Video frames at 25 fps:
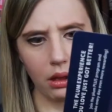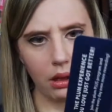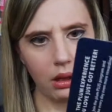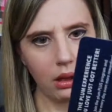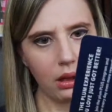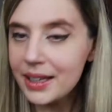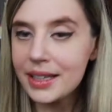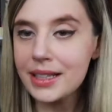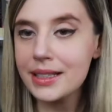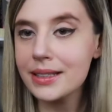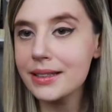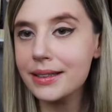
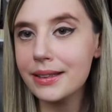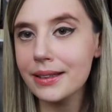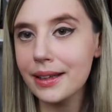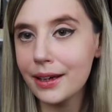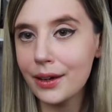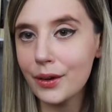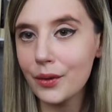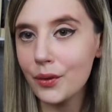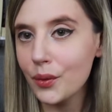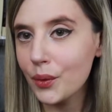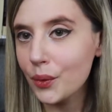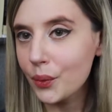this is like
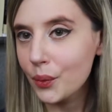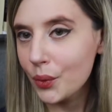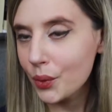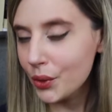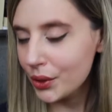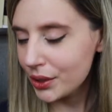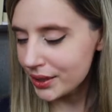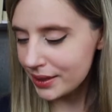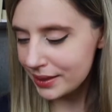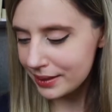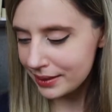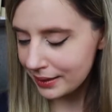a
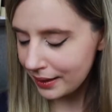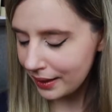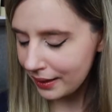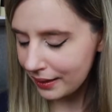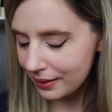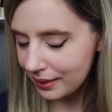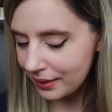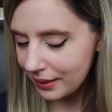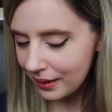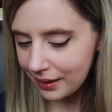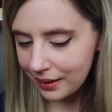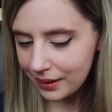rewards
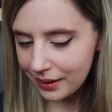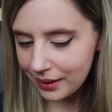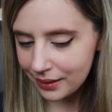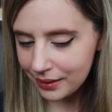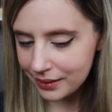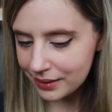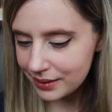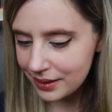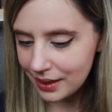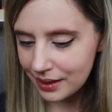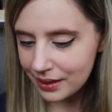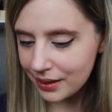thing that I
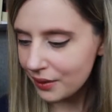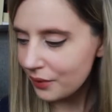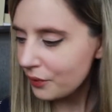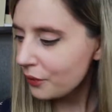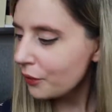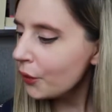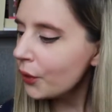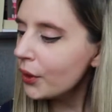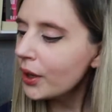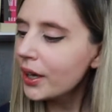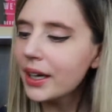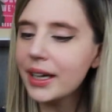signed up
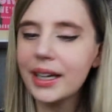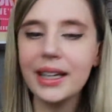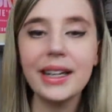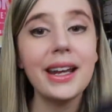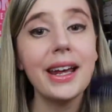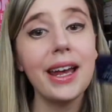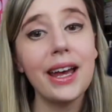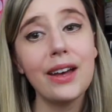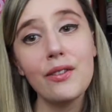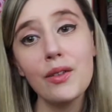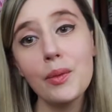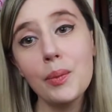for, and I
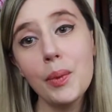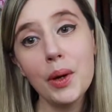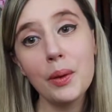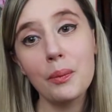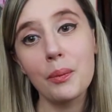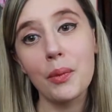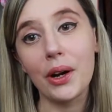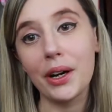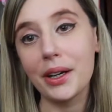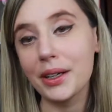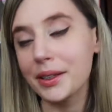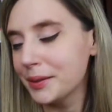have a
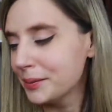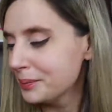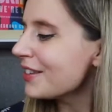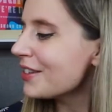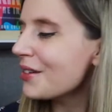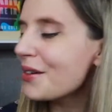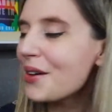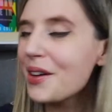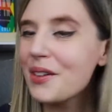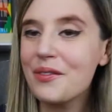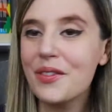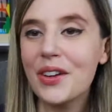bookmark. So
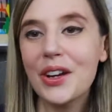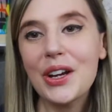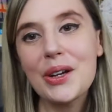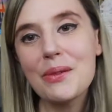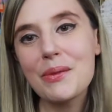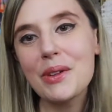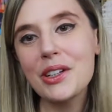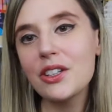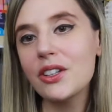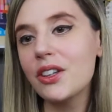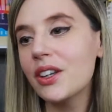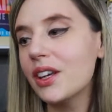I'm very
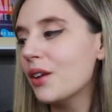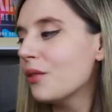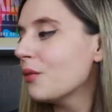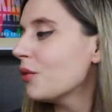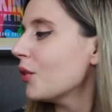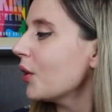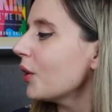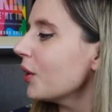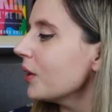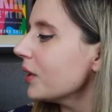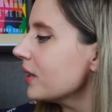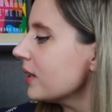much looking
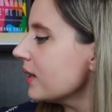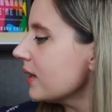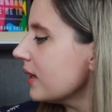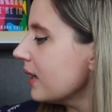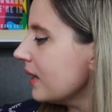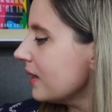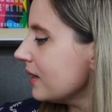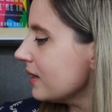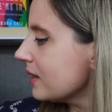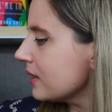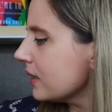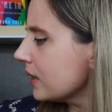forward to
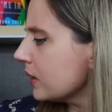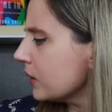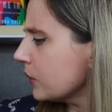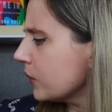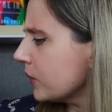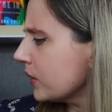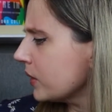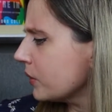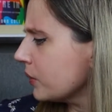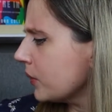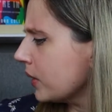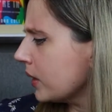this. This
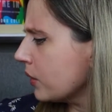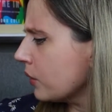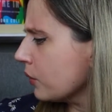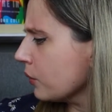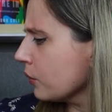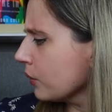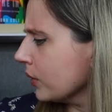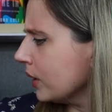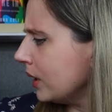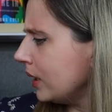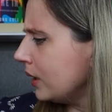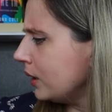was with
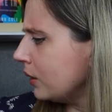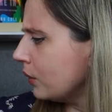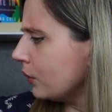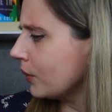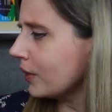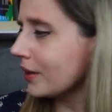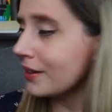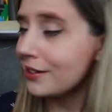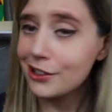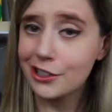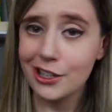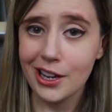Read
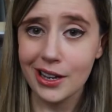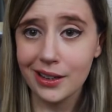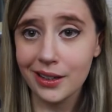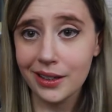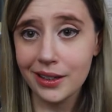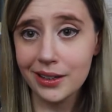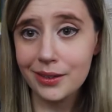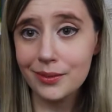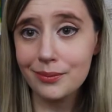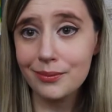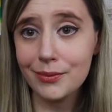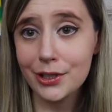with
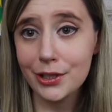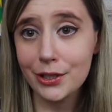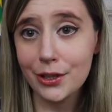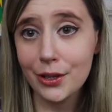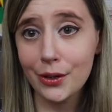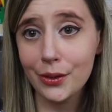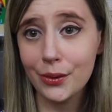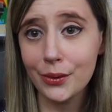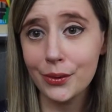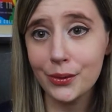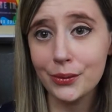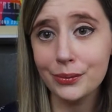Jenna,
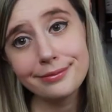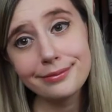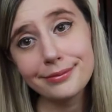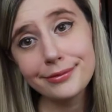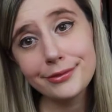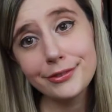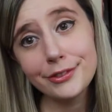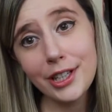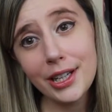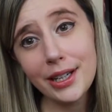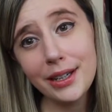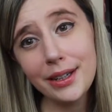so
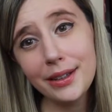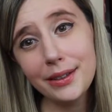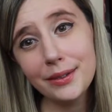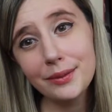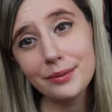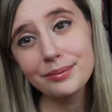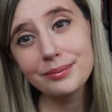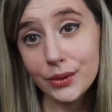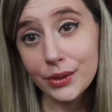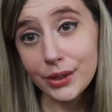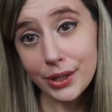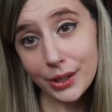Jenna,
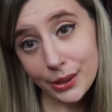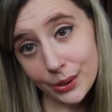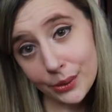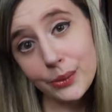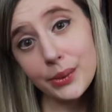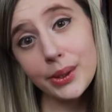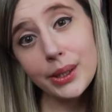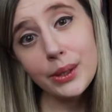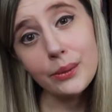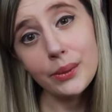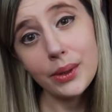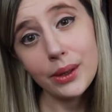gonna
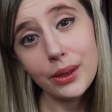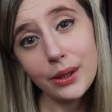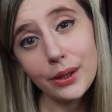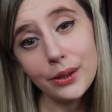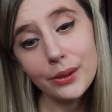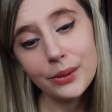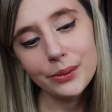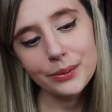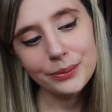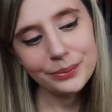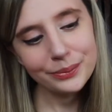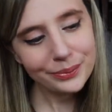read with
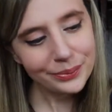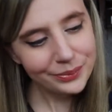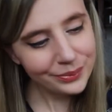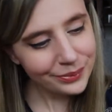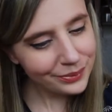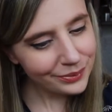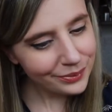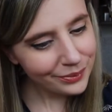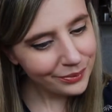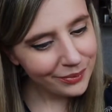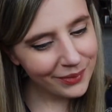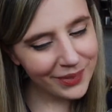you.
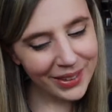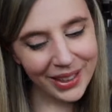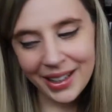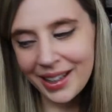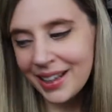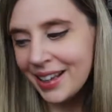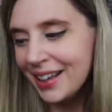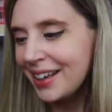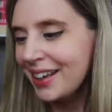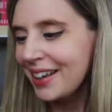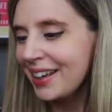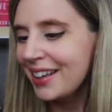
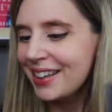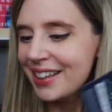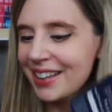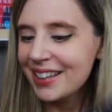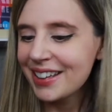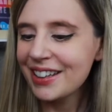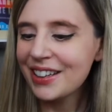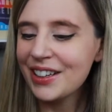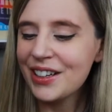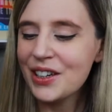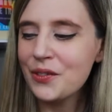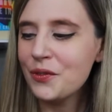
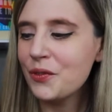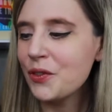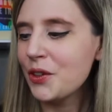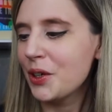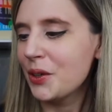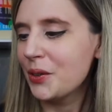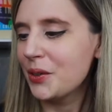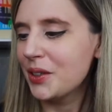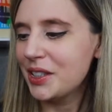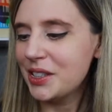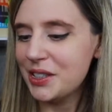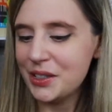Looking
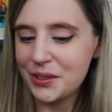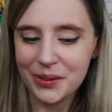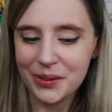forward to